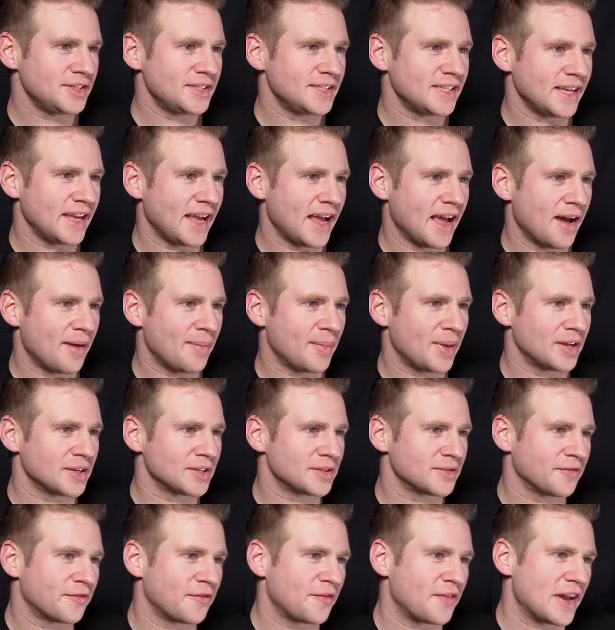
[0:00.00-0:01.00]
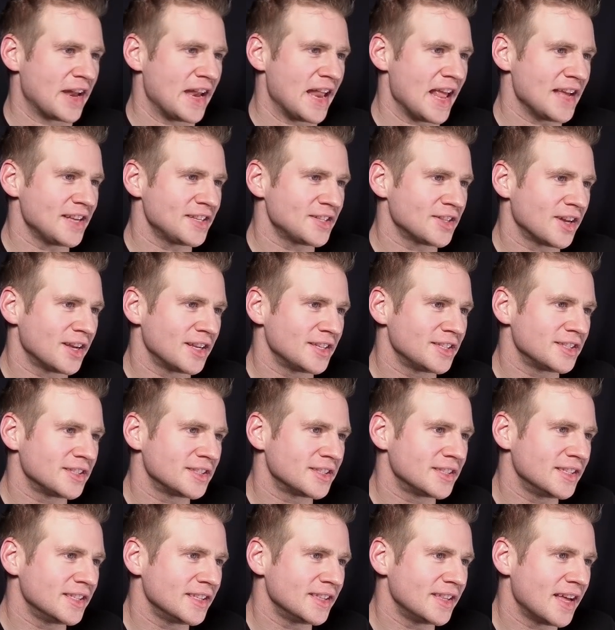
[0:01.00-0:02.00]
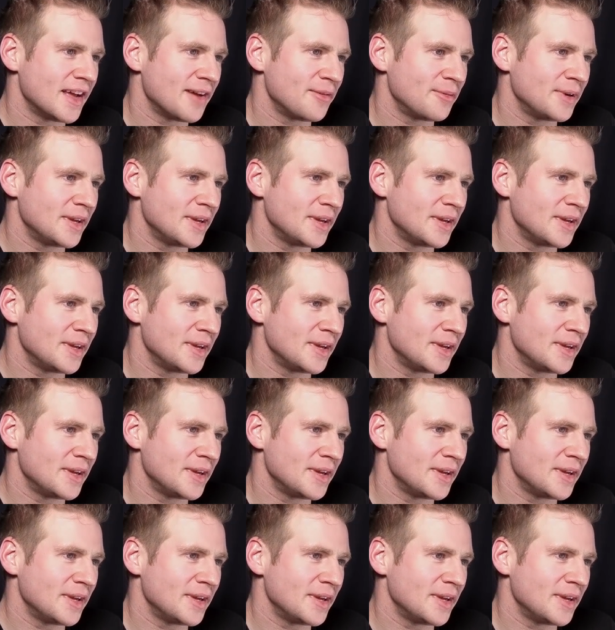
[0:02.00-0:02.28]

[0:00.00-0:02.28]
you see how much finesse I just did that